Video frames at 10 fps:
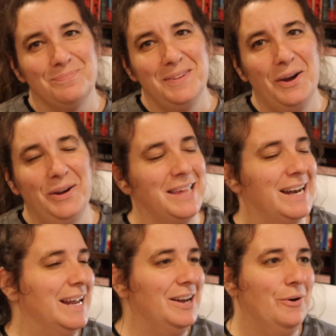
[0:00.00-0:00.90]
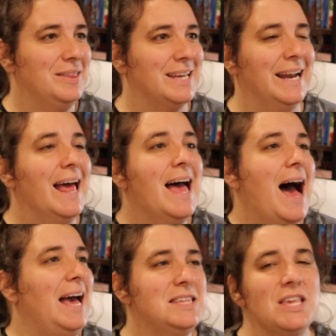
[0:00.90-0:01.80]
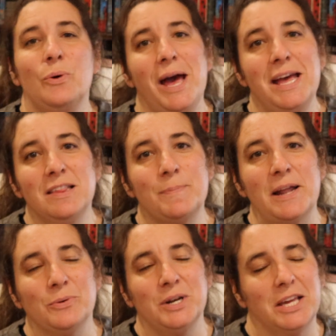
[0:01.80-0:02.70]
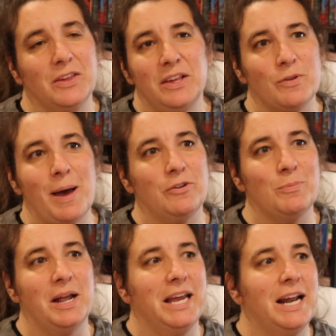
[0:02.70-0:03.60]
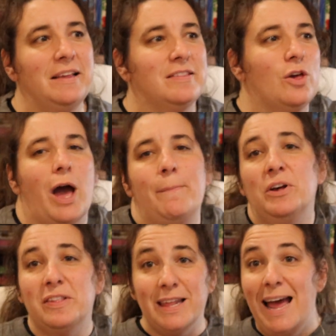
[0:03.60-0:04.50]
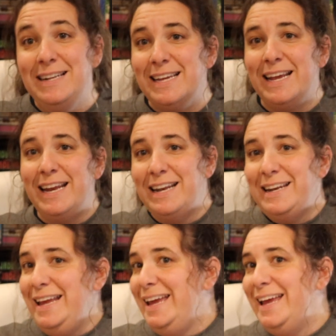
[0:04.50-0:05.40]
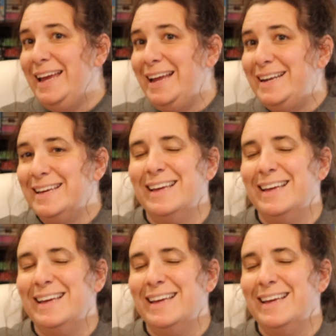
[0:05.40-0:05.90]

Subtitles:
No, it didn't. No, it didn't. I still went and spent a ridiculous amount of money, and I still got books that I didn't need.